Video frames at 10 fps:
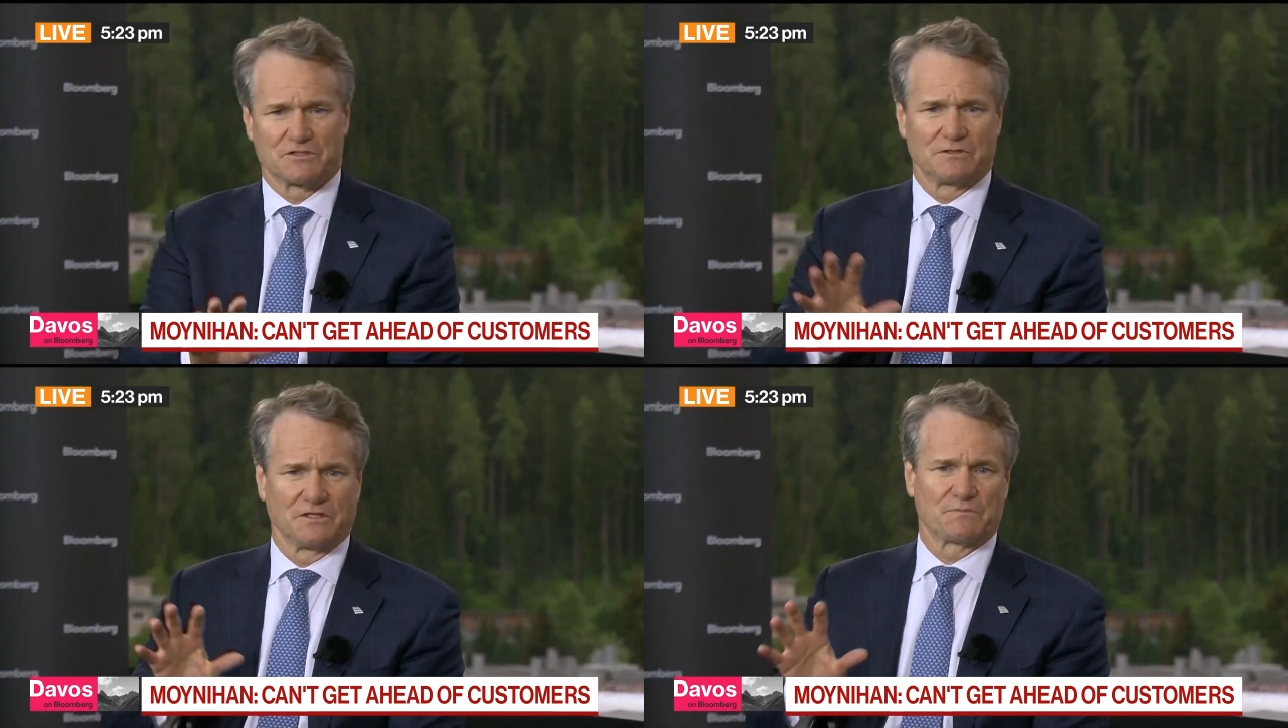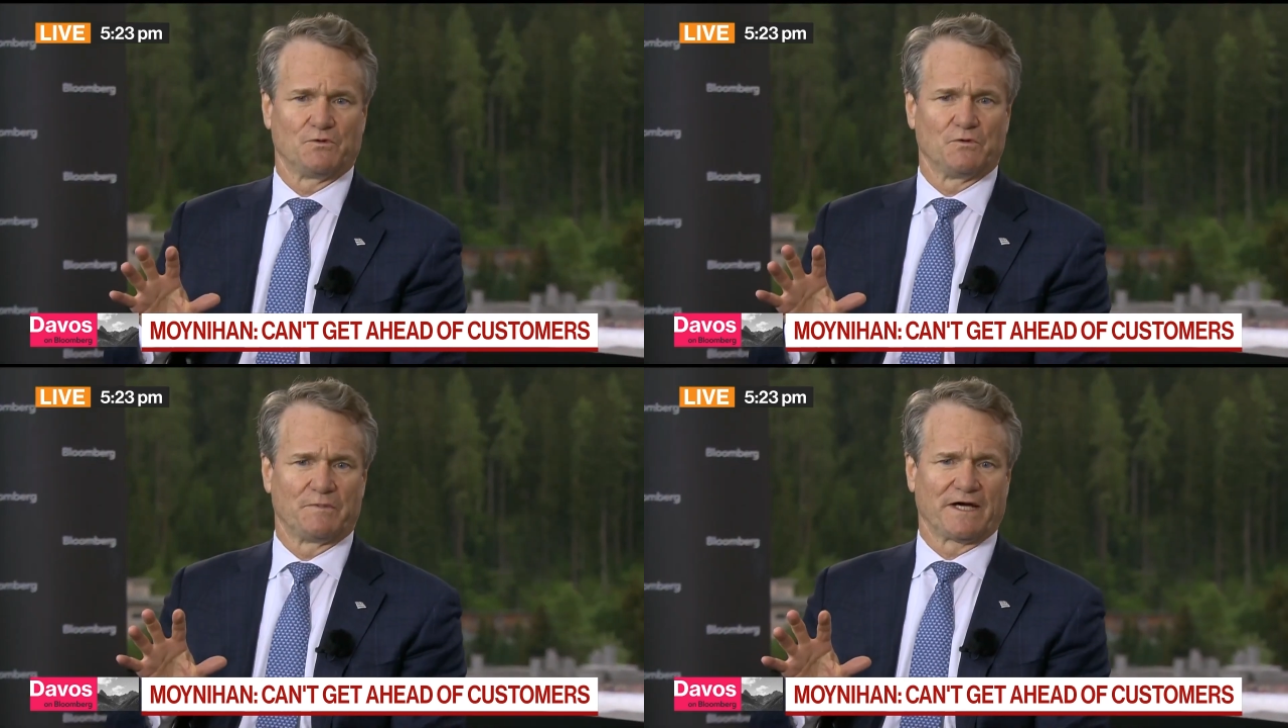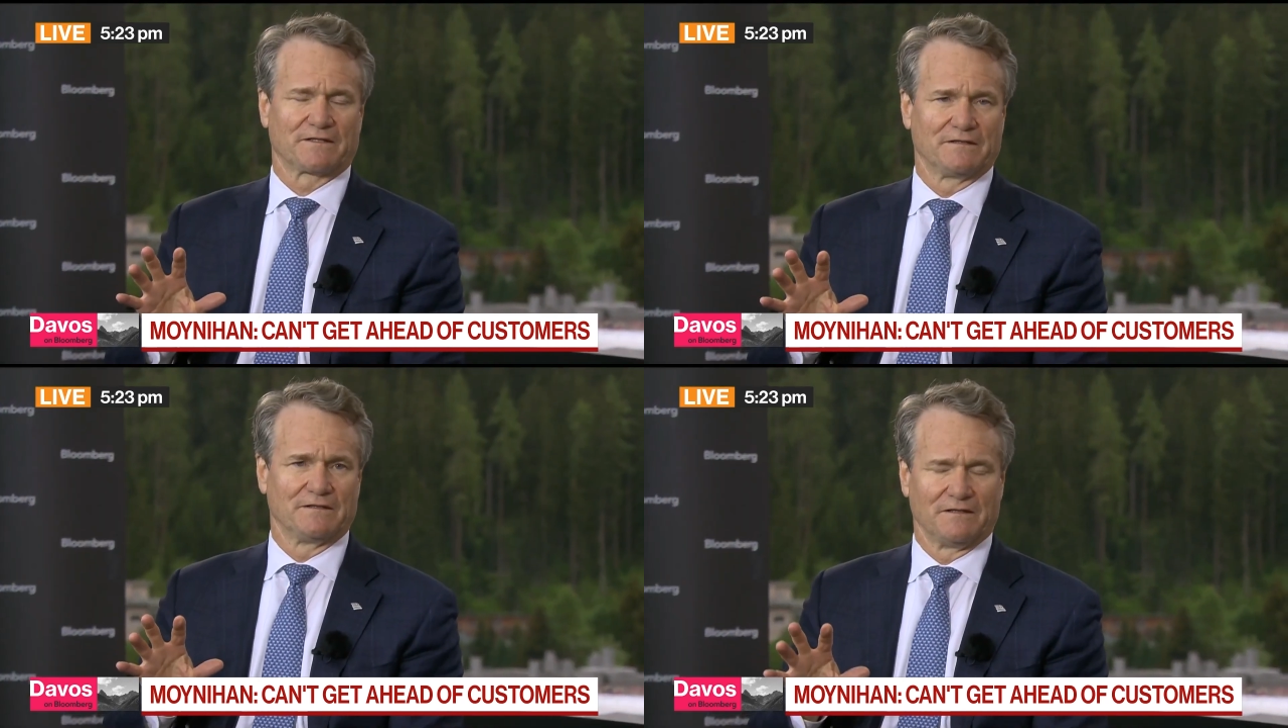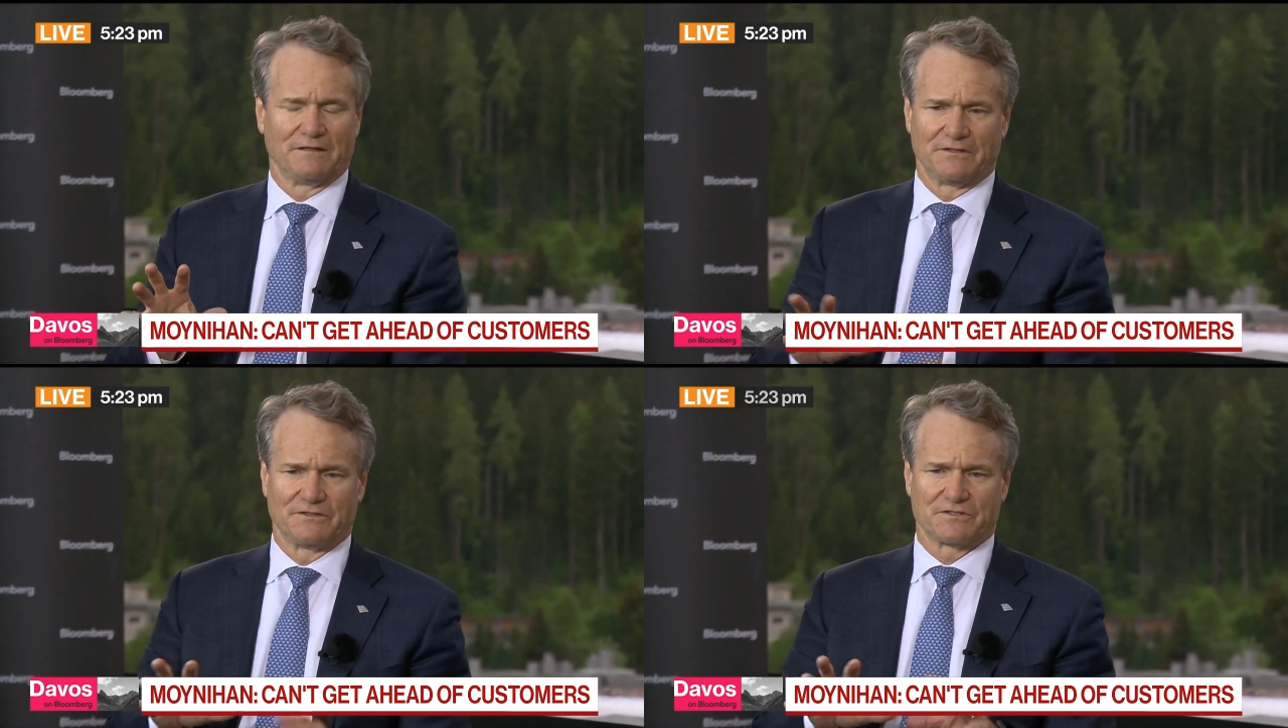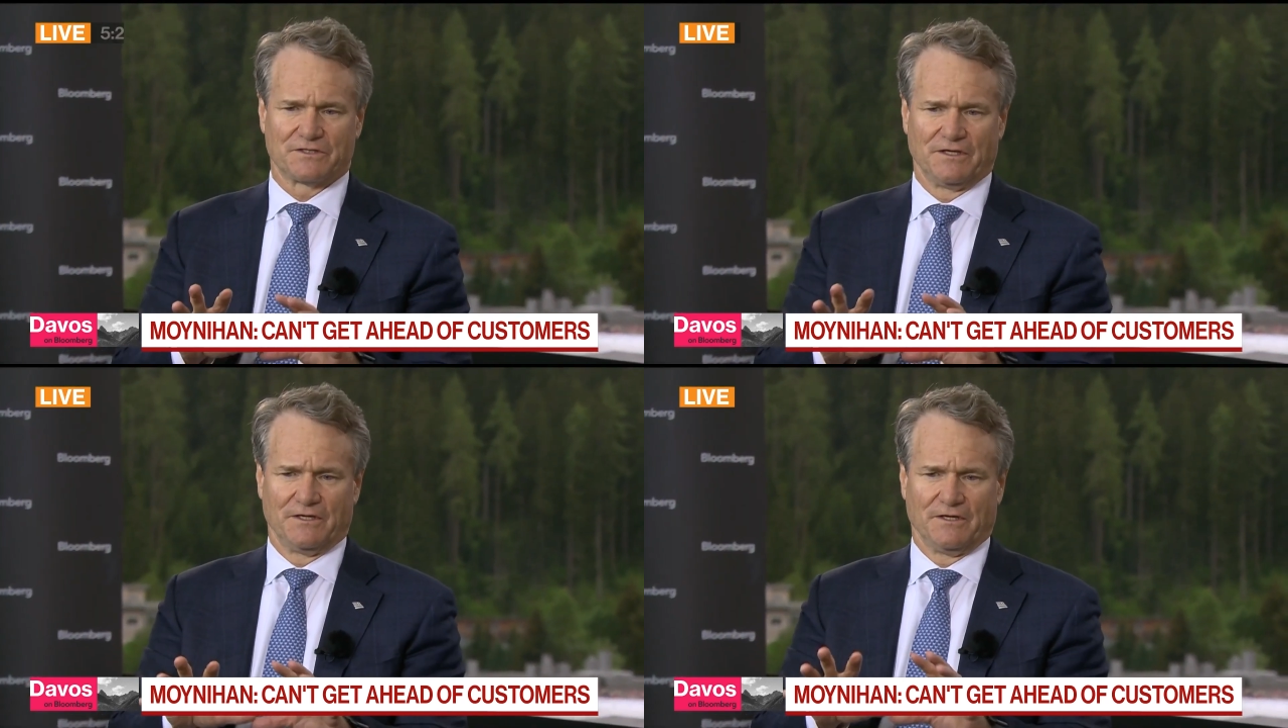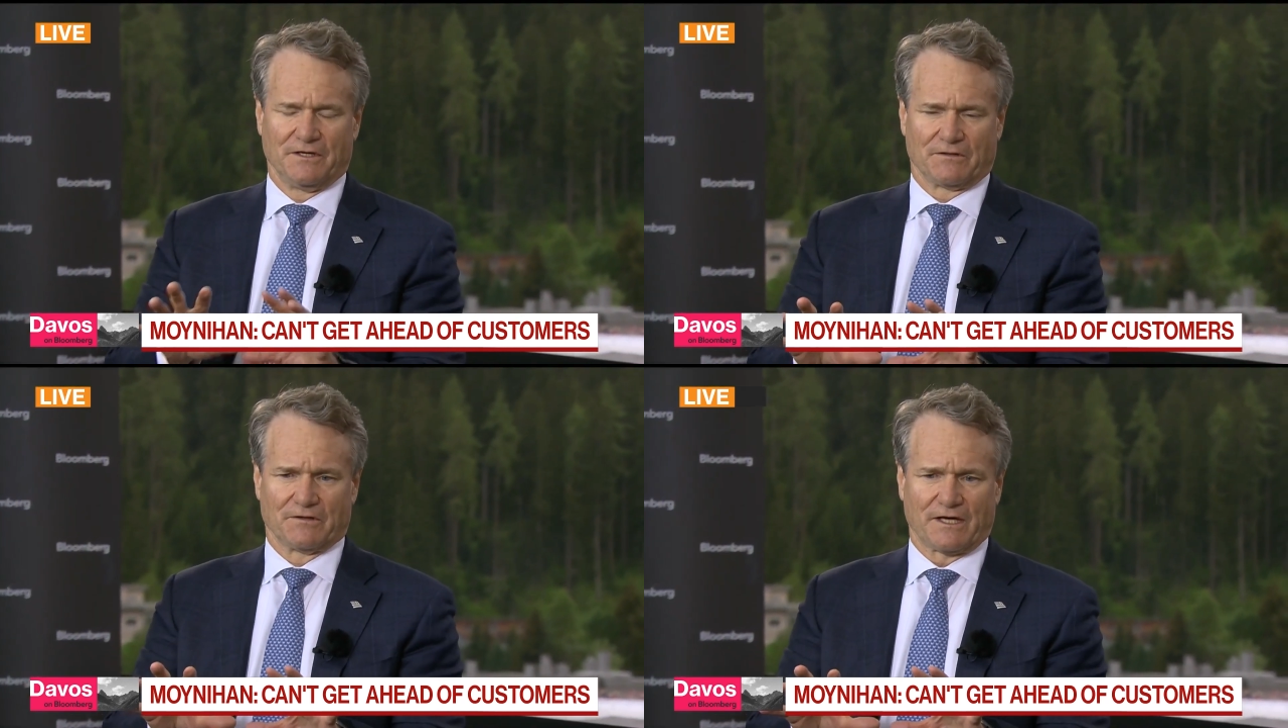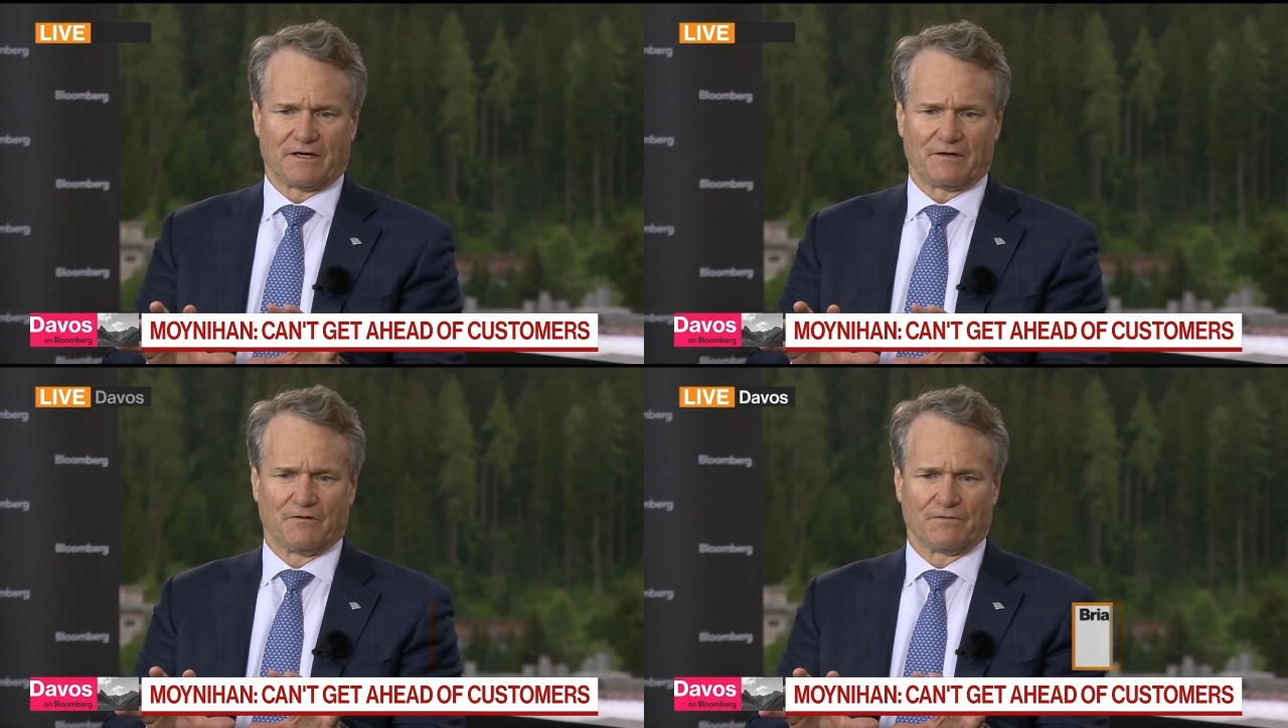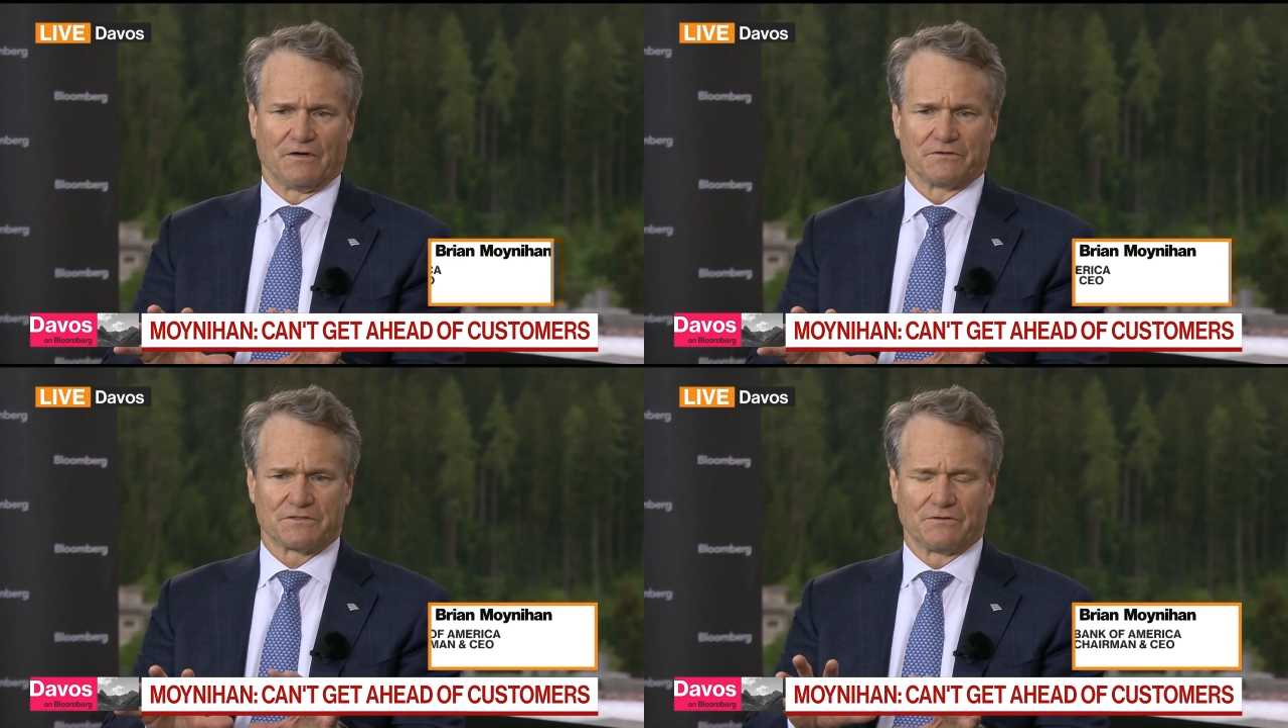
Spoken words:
So let's pull back and just look at it overall.